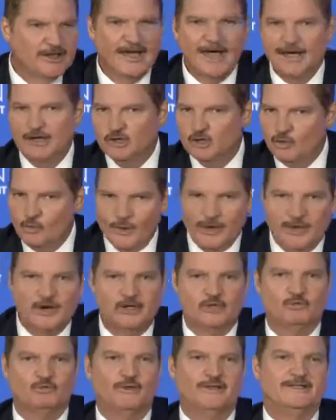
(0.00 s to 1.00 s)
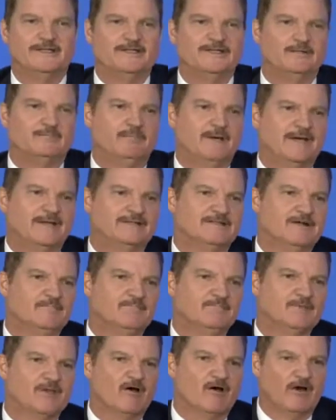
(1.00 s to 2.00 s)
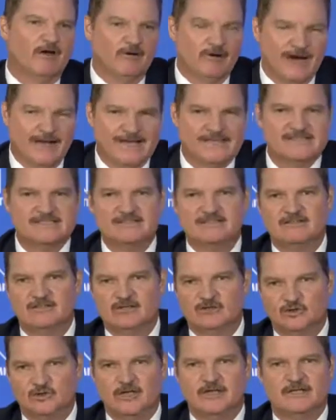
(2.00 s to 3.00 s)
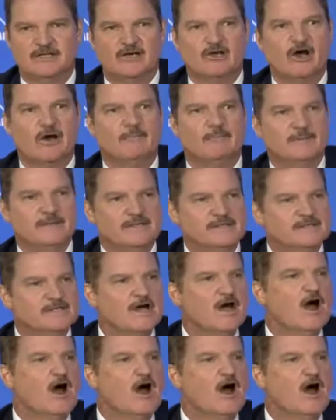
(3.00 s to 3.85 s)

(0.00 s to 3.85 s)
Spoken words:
and you will not win the debate unless the utility companies